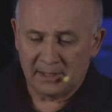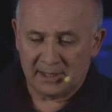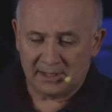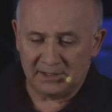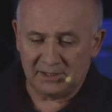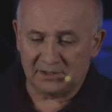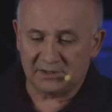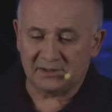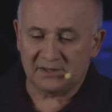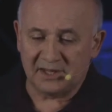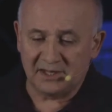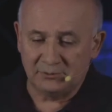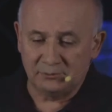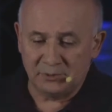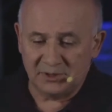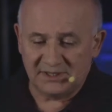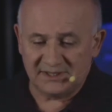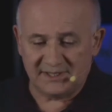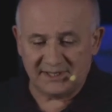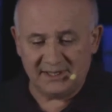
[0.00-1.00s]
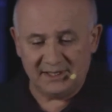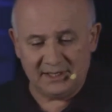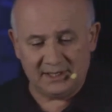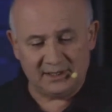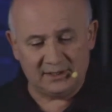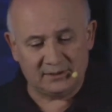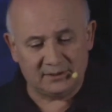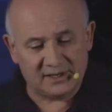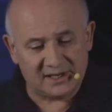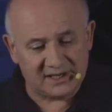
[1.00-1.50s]
And the other thing we see
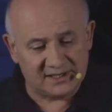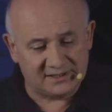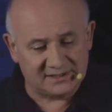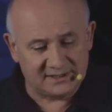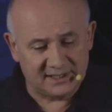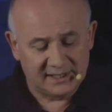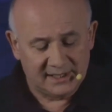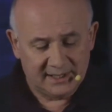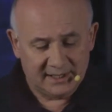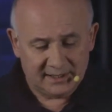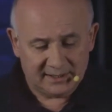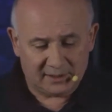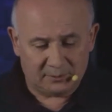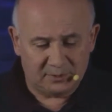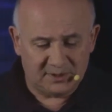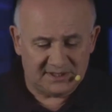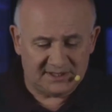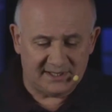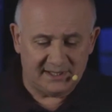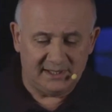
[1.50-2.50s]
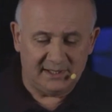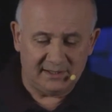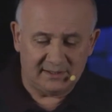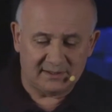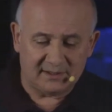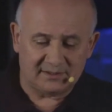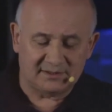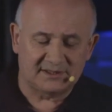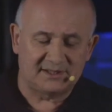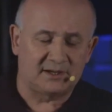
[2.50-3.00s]
here is that we
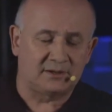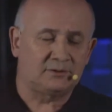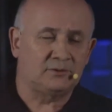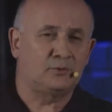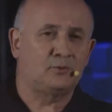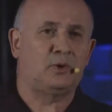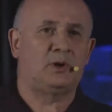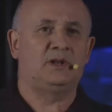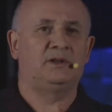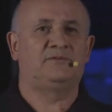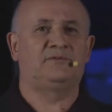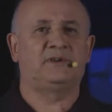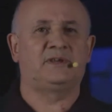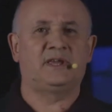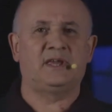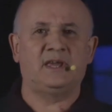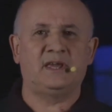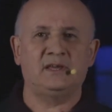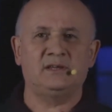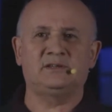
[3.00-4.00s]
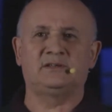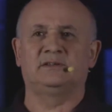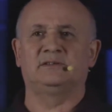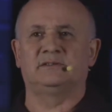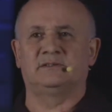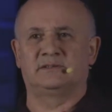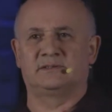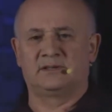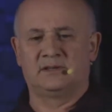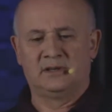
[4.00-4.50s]
see there's certain
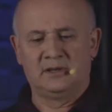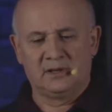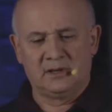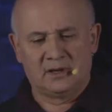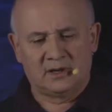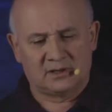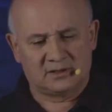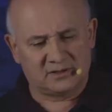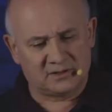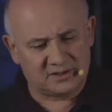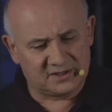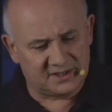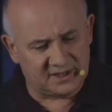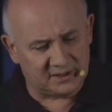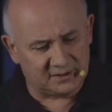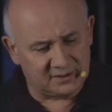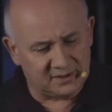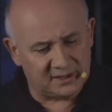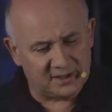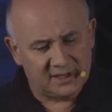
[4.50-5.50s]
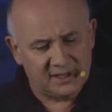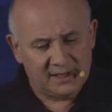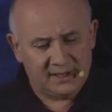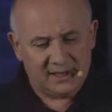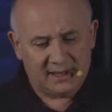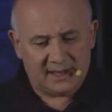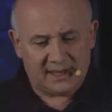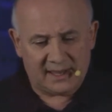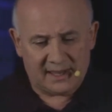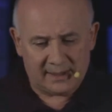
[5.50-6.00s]
qualifications, or there's
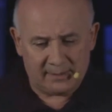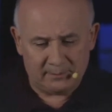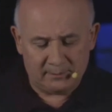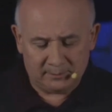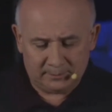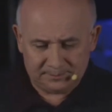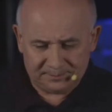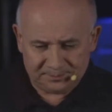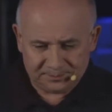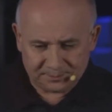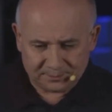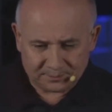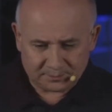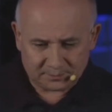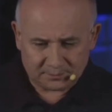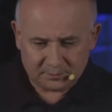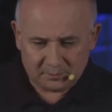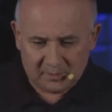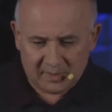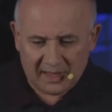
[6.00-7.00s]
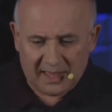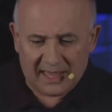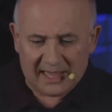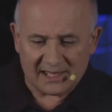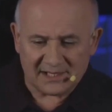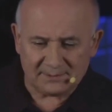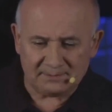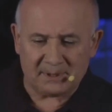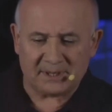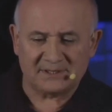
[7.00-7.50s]
certain
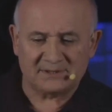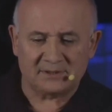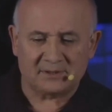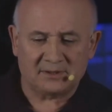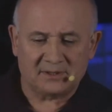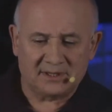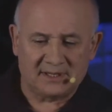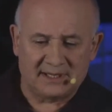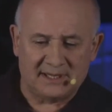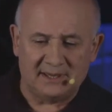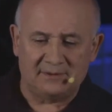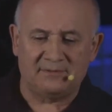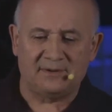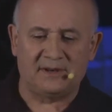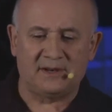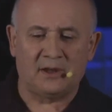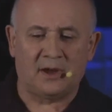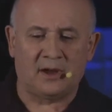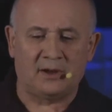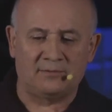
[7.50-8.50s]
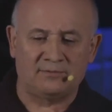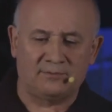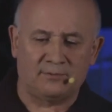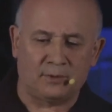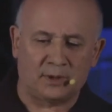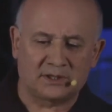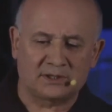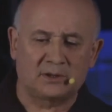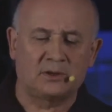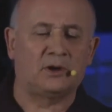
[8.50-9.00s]
aspects given
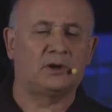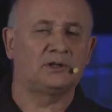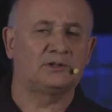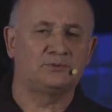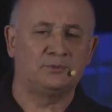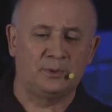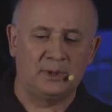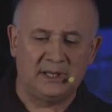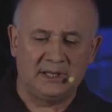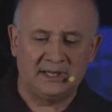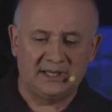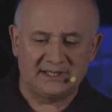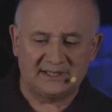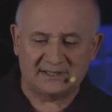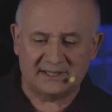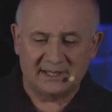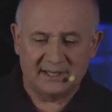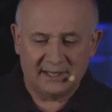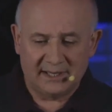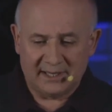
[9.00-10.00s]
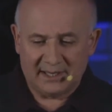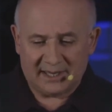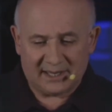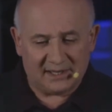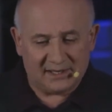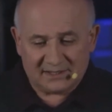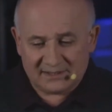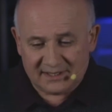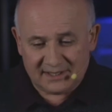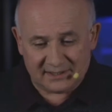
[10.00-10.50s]
of what God's will is.
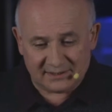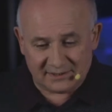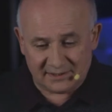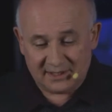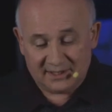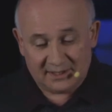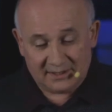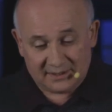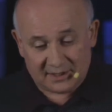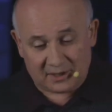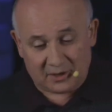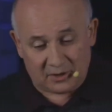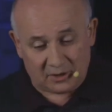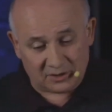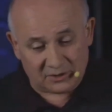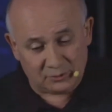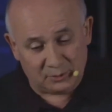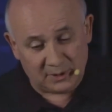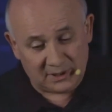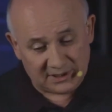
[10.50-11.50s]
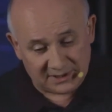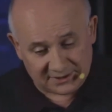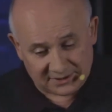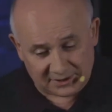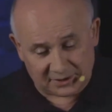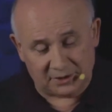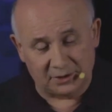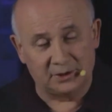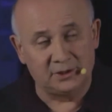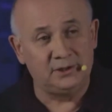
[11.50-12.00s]
And it says that God's will is
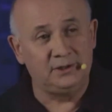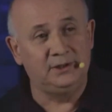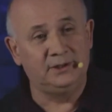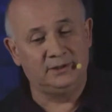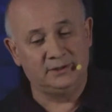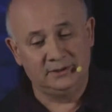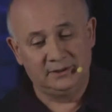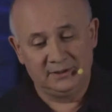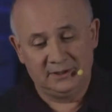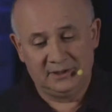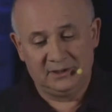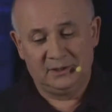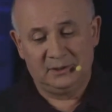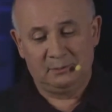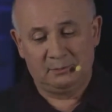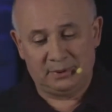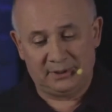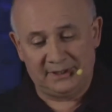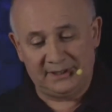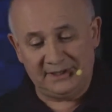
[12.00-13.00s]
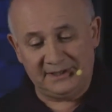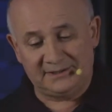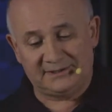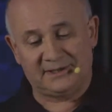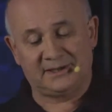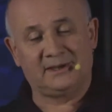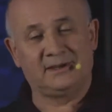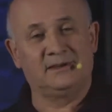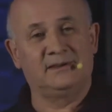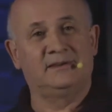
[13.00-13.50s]
good,
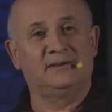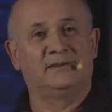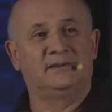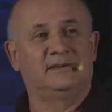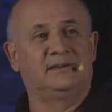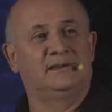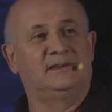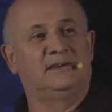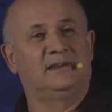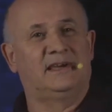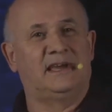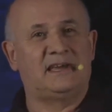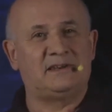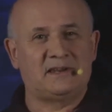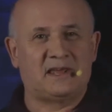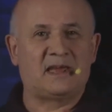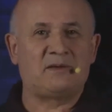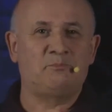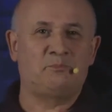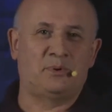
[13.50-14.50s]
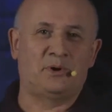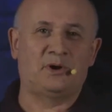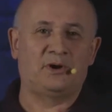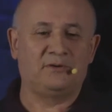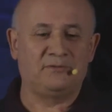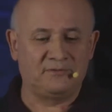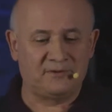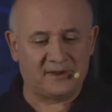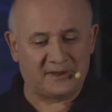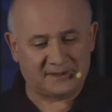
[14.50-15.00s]
pleasing, and
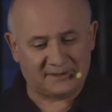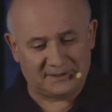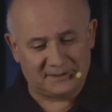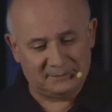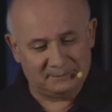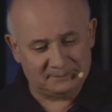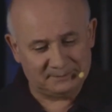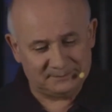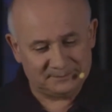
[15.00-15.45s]
perfect.